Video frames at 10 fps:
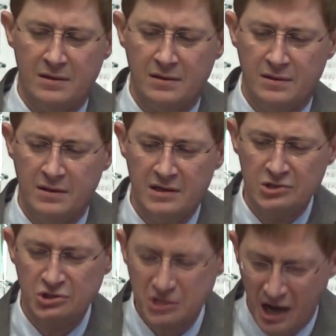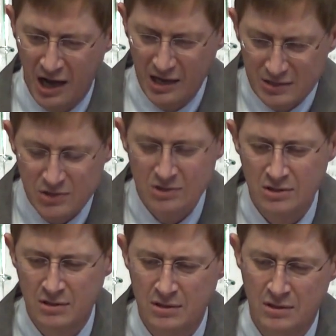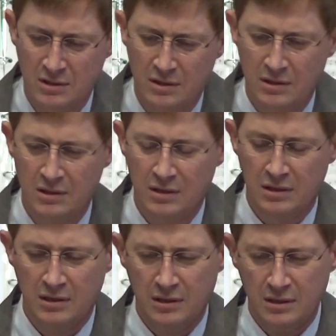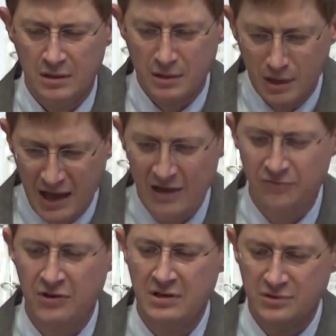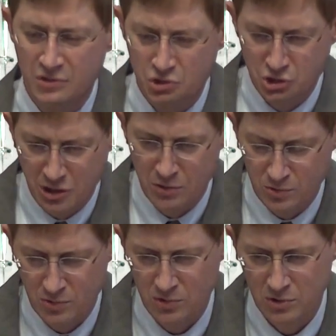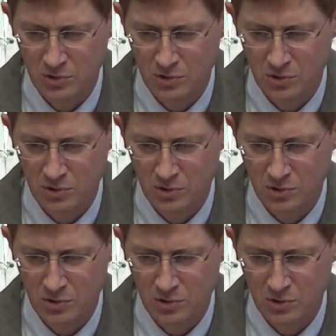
That it's not laughing at the joke